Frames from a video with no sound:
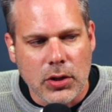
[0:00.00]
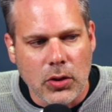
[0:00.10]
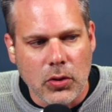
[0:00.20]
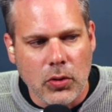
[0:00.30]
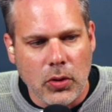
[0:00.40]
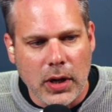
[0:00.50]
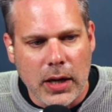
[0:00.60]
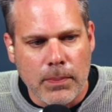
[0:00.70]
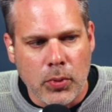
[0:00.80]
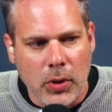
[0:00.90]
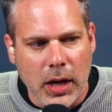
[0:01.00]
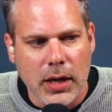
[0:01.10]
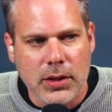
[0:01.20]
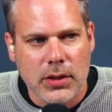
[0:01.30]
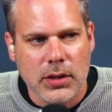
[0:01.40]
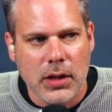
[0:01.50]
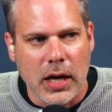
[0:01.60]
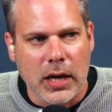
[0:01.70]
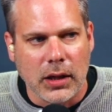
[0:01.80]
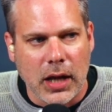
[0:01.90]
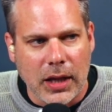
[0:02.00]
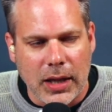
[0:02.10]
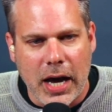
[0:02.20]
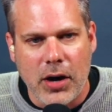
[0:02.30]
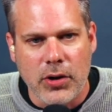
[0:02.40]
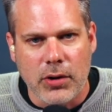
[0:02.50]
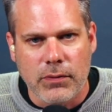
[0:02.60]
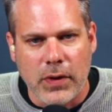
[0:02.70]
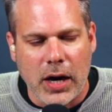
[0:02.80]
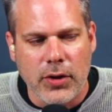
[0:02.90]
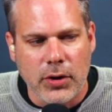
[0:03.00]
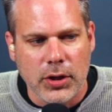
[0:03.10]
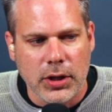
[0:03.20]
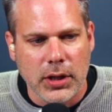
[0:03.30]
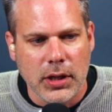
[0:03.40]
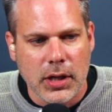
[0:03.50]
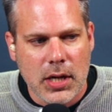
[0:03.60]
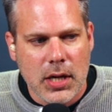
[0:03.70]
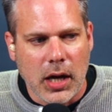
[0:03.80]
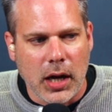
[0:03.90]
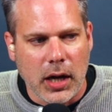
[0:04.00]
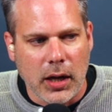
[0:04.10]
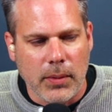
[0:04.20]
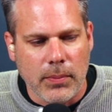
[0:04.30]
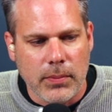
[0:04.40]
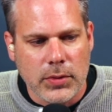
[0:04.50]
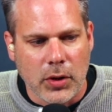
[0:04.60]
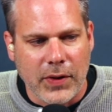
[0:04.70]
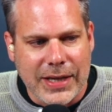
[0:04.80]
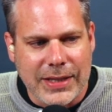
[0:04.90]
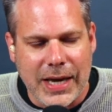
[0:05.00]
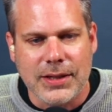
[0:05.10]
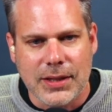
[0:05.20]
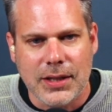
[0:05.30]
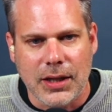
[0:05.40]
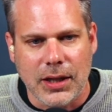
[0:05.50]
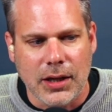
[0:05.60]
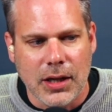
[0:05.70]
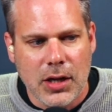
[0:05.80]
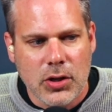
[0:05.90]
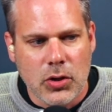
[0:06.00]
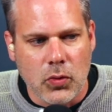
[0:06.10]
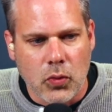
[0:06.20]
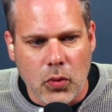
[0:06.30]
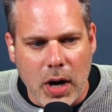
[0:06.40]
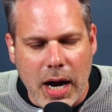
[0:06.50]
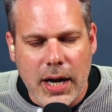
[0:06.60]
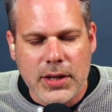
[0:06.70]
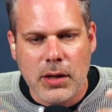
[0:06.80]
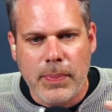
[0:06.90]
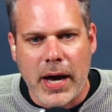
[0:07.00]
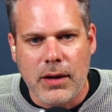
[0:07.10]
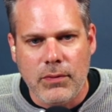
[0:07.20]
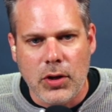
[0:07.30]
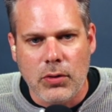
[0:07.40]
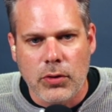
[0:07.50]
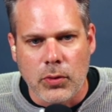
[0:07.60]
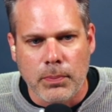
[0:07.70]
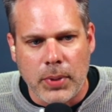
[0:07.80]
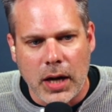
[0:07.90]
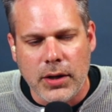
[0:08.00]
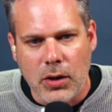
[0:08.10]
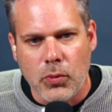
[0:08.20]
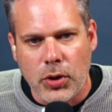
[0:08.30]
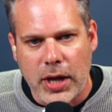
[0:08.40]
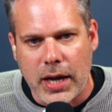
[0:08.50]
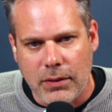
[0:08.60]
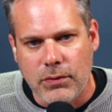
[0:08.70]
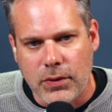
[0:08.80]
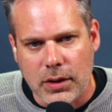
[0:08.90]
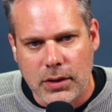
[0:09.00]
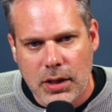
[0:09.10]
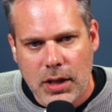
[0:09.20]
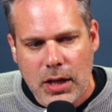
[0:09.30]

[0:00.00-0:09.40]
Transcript: to embrace and allow your fatherhood um, sort of identity to rise up out of you through bonding with that infant.